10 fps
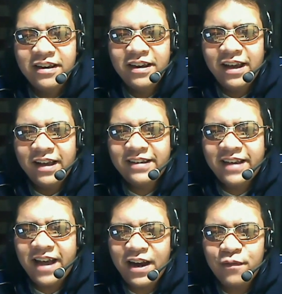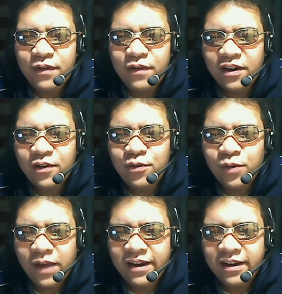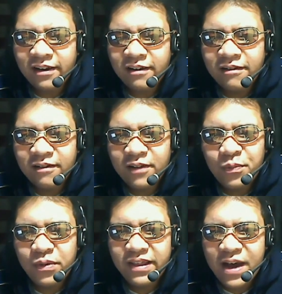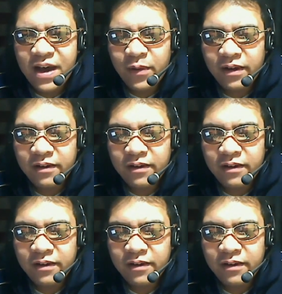it's kind of a cool ending. We'll put it that way.